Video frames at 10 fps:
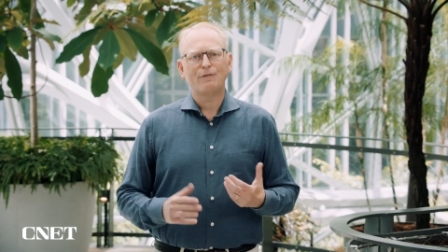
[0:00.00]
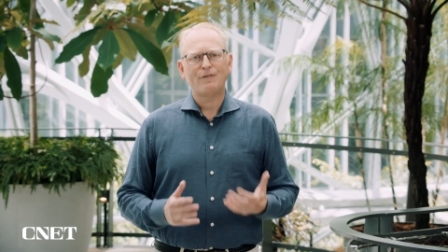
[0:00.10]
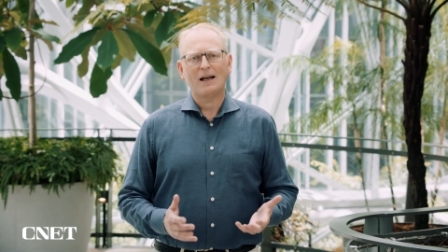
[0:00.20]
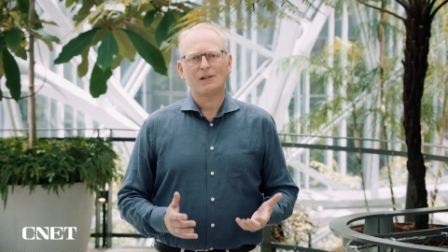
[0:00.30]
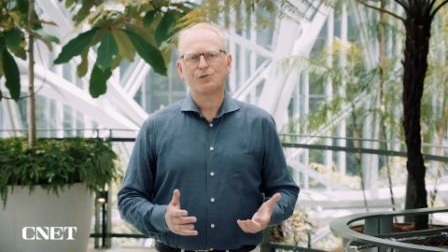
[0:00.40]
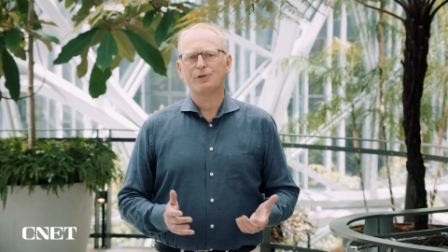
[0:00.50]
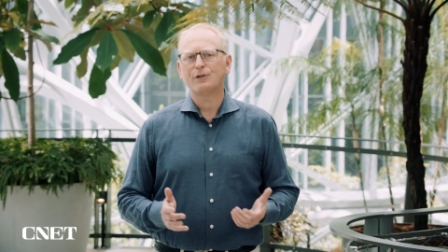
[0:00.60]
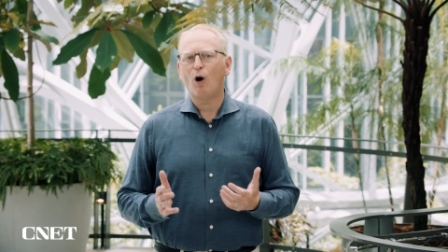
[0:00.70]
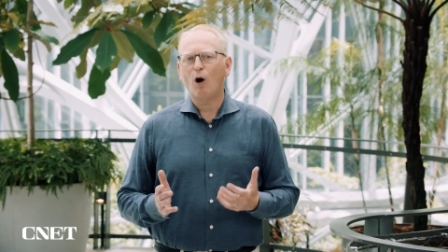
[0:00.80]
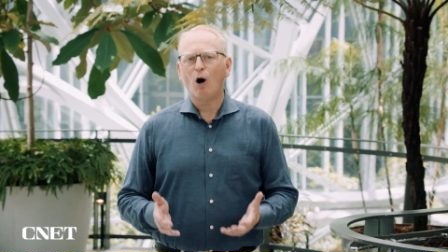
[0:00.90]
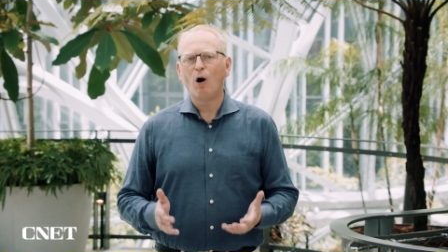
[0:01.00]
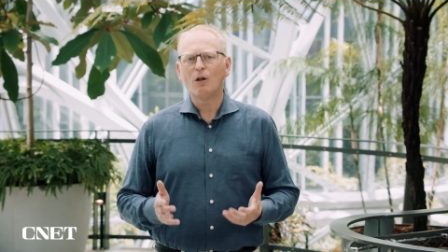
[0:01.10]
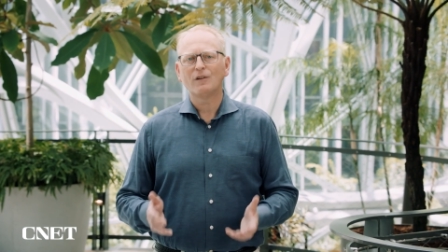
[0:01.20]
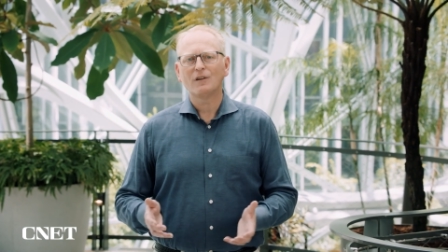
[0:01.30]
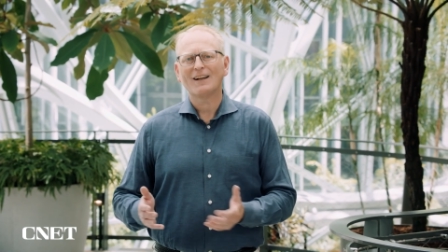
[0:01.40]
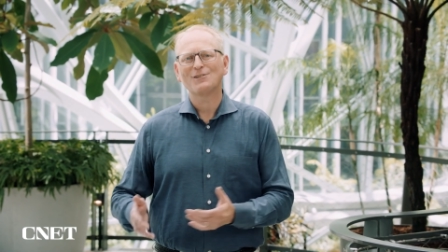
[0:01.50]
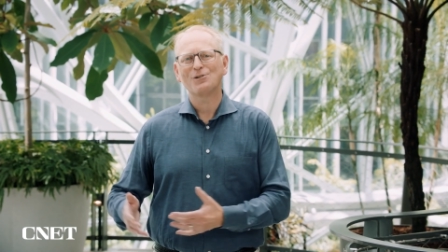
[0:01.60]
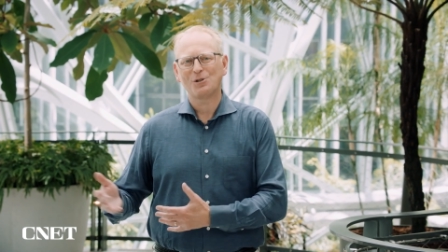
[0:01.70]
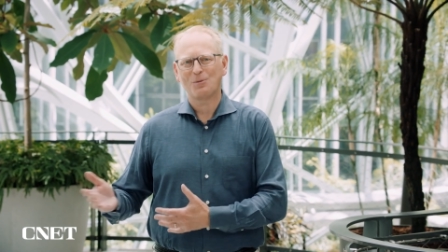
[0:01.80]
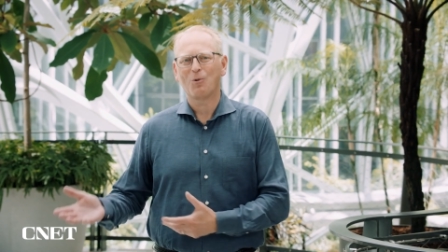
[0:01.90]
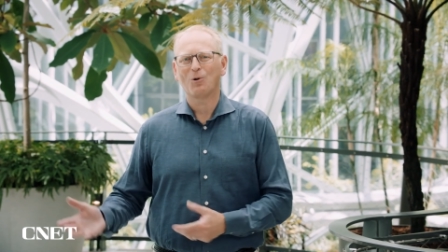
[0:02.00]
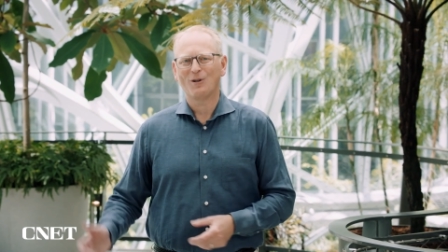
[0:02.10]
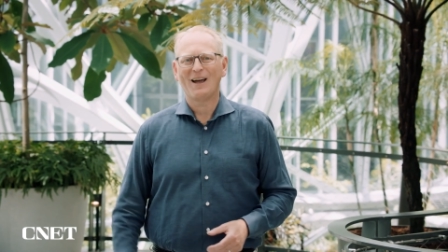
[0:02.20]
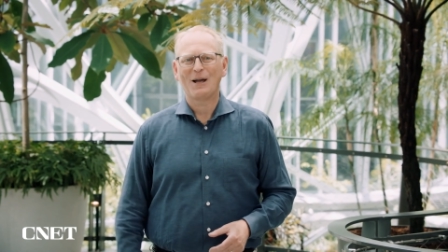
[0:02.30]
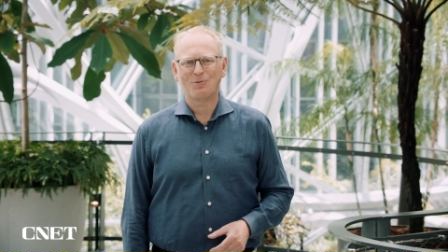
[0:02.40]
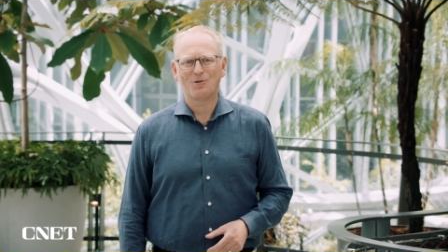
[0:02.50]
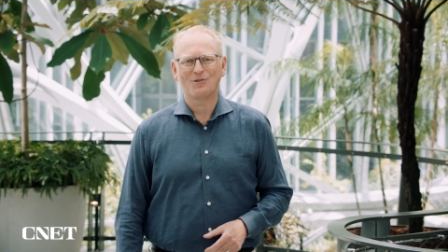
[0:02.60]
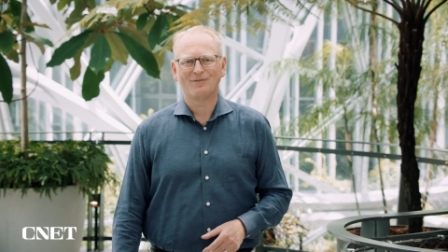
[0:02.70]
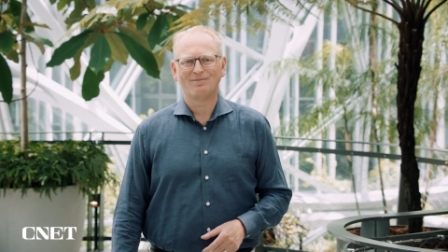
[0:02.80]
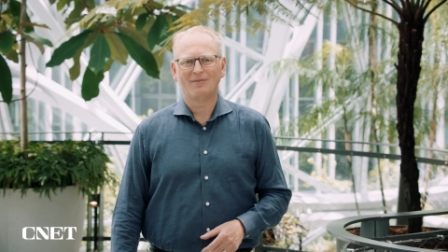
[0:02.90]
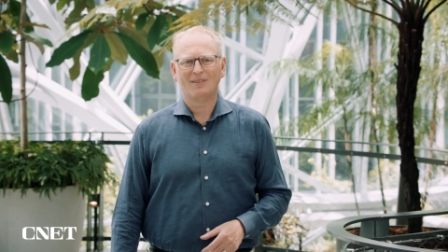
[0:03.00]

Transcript: faster in all of Alexa's supported languages.